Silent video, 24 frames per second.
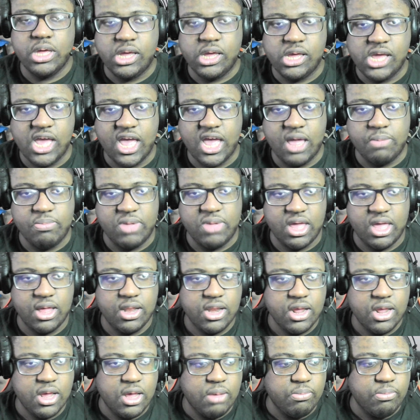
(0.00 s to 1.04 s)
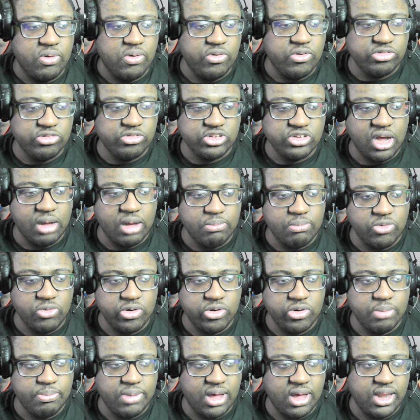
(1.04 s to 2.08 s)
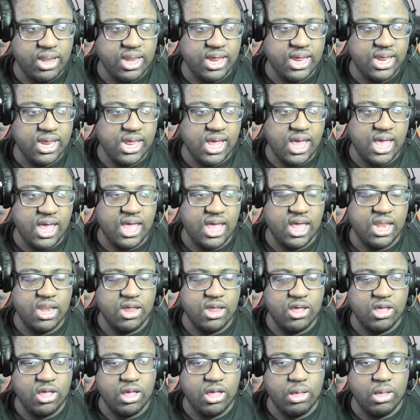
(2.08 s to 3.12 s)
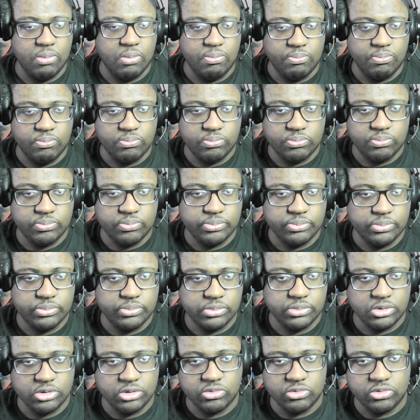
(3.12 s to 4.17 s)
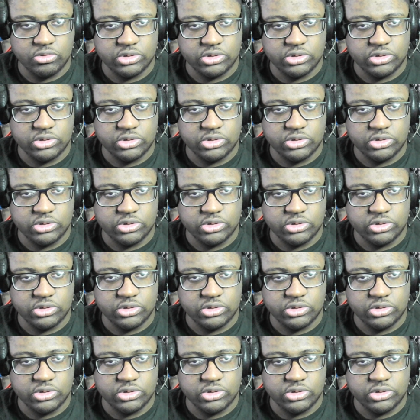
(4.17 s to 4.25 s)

yeah, man. But we'll talk more about it, and, we'll